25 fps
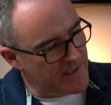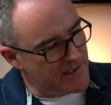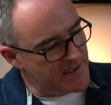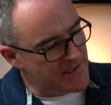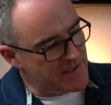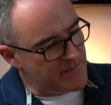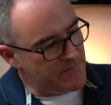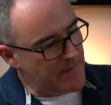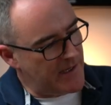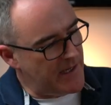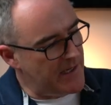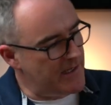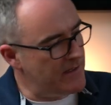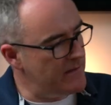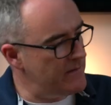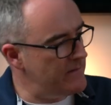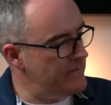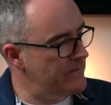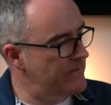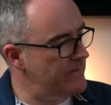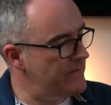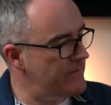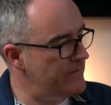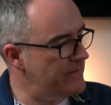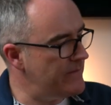this is made
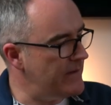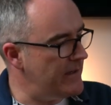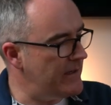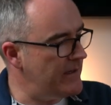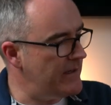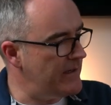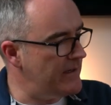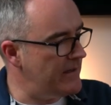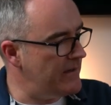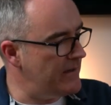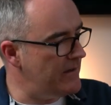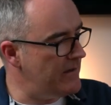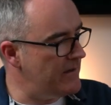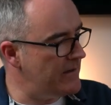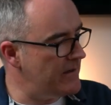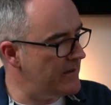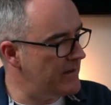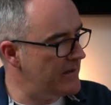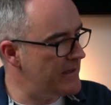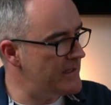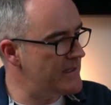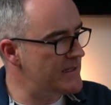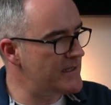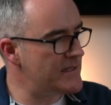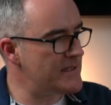of, uh, I'm
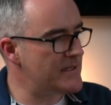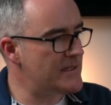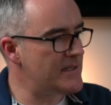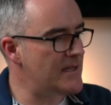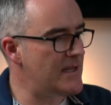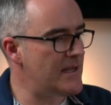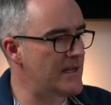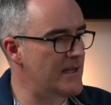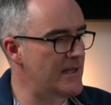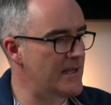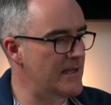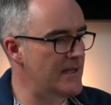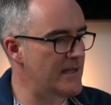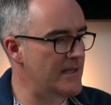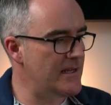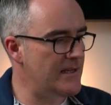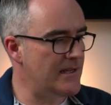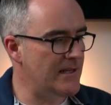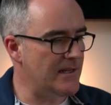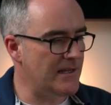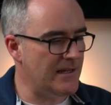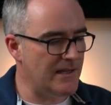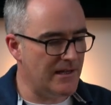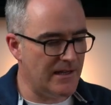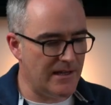going to say
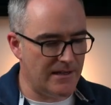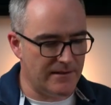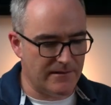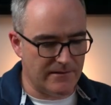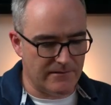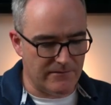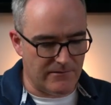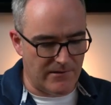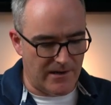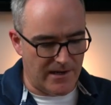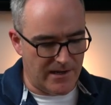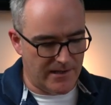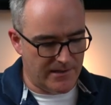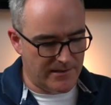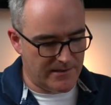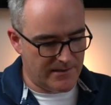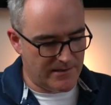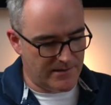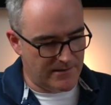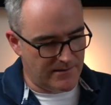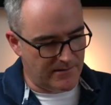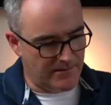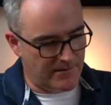leatherette.